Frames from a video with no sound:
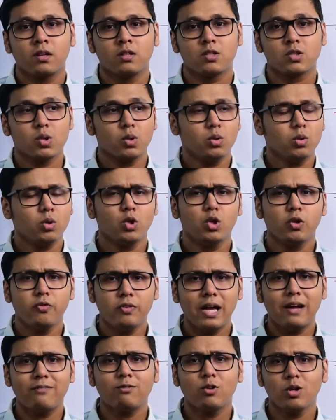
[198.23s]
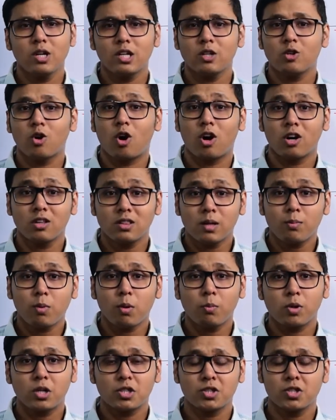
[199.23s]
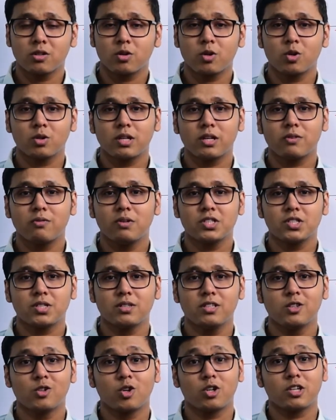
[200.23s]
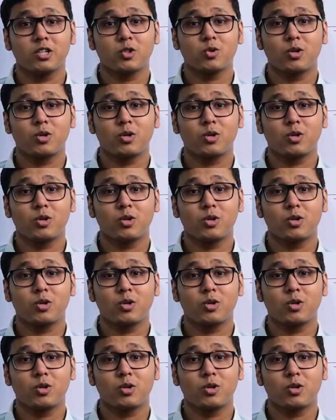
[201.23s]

So do we have to learn all the population growth equation in order